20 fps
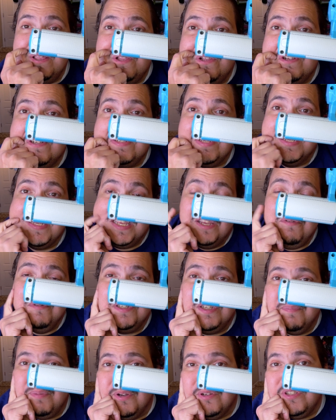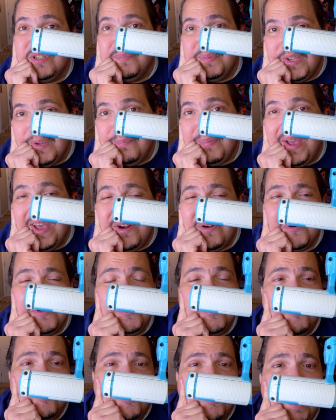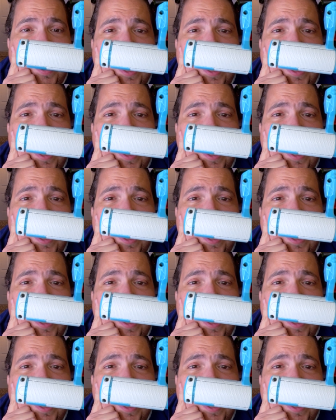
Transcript: looks like it was supposed to be a battery door.